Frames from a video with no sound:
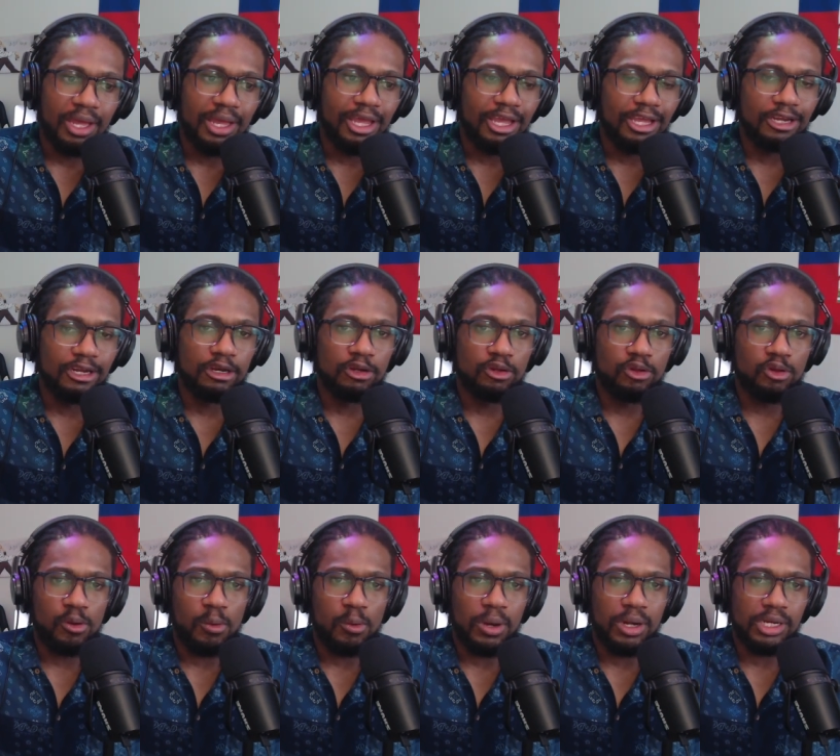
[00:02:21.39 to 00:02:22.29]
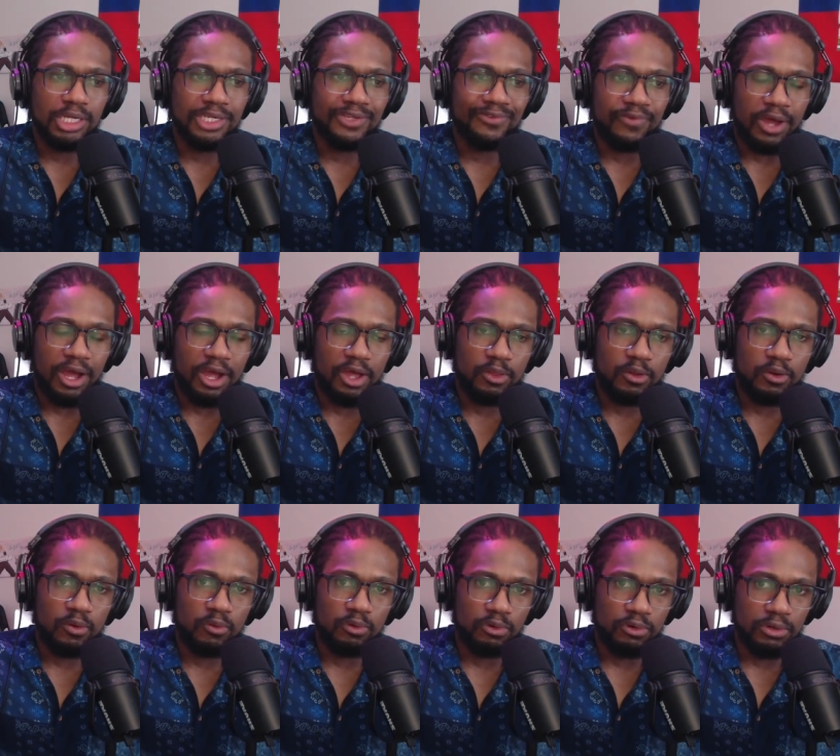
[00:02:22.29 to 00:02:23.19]
And do you know what his father
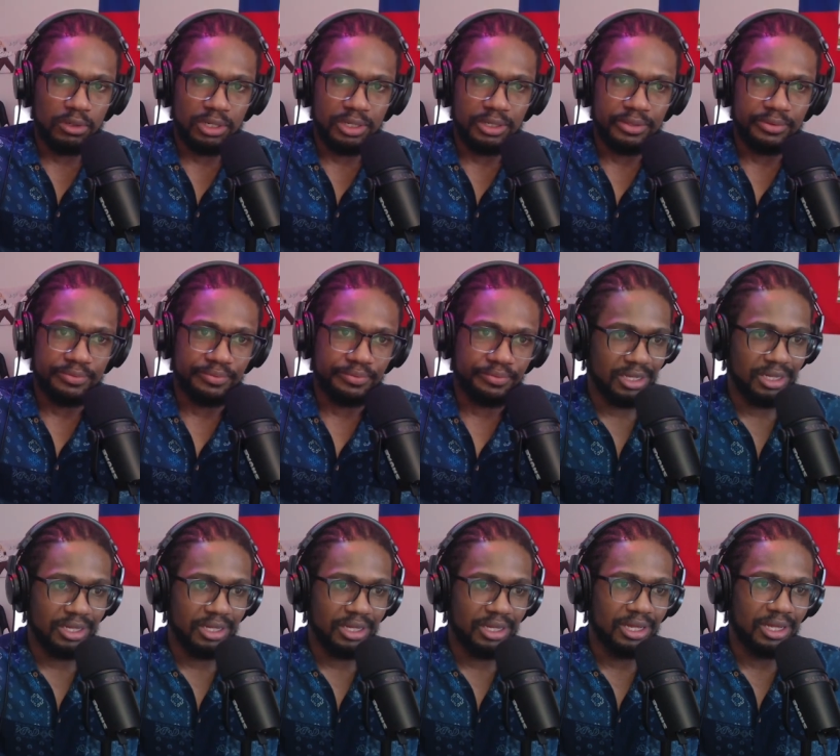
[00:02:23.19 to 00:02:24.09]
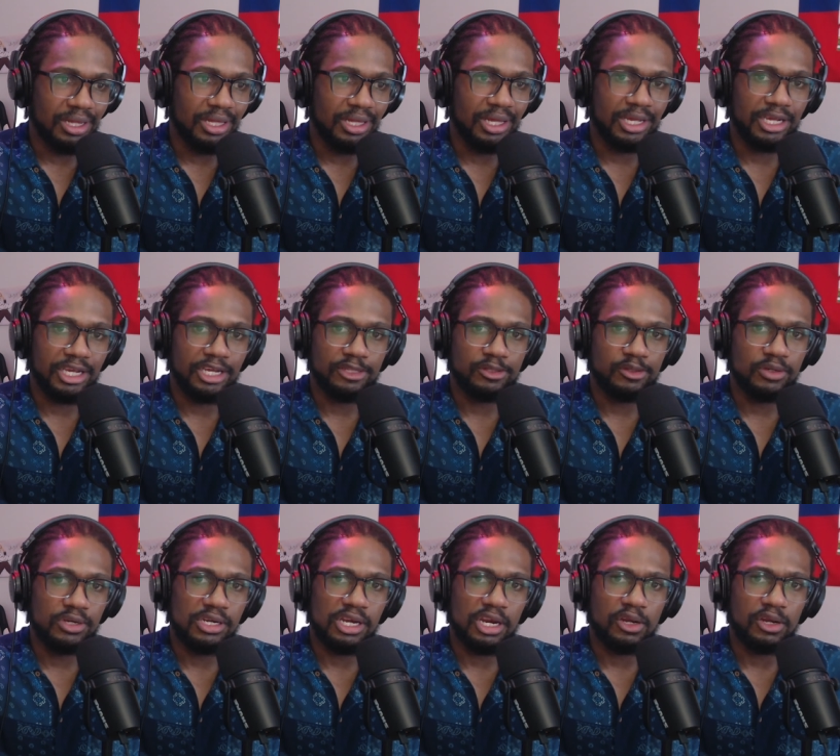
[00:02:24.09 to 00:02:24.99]
wrote? In case you
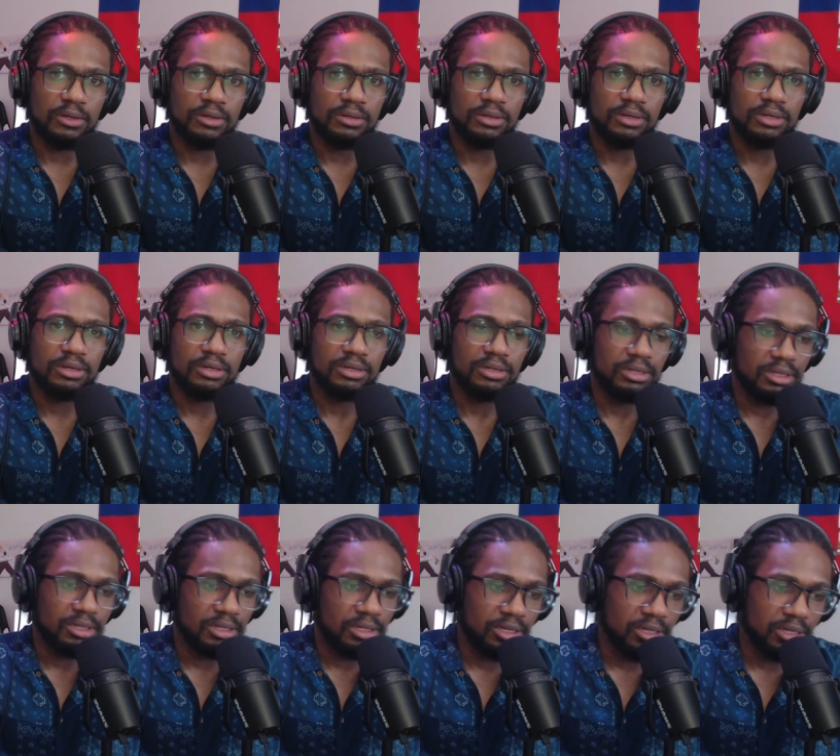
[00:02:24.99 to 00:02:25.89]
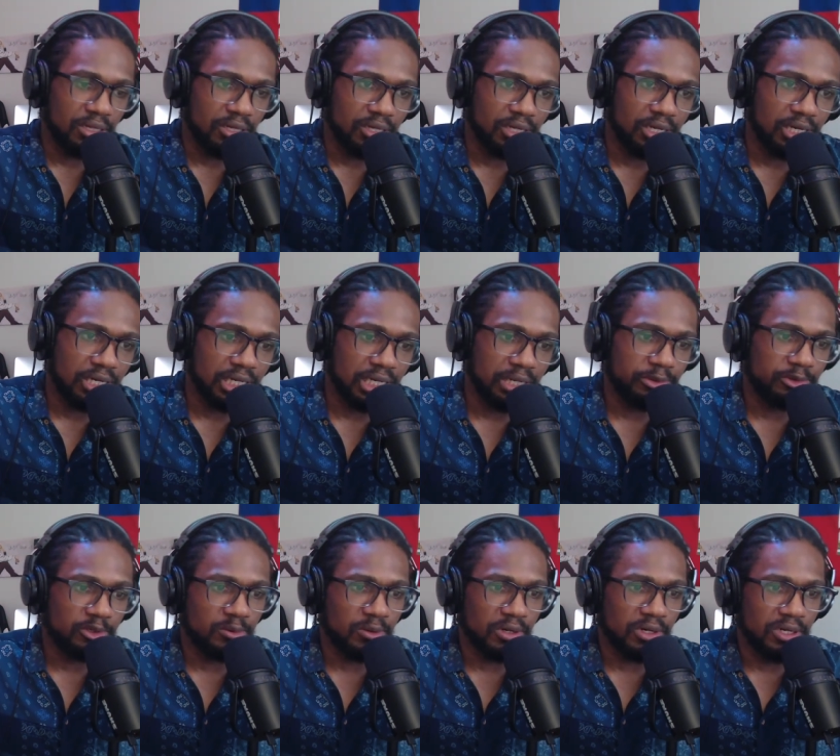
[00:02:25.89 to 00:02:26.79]
didn't know, let me
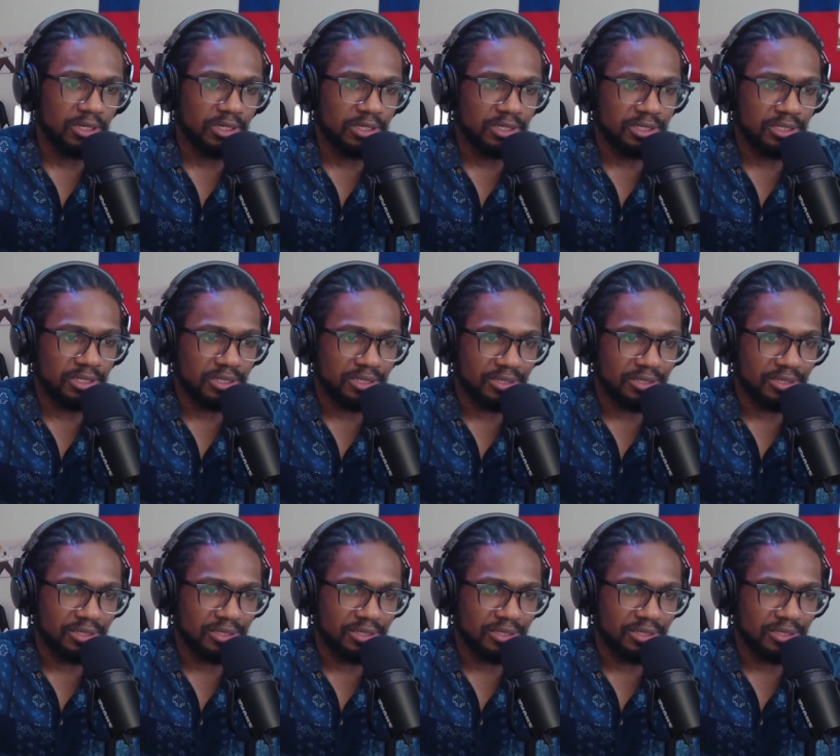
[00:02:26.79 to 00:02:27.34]
show what it is.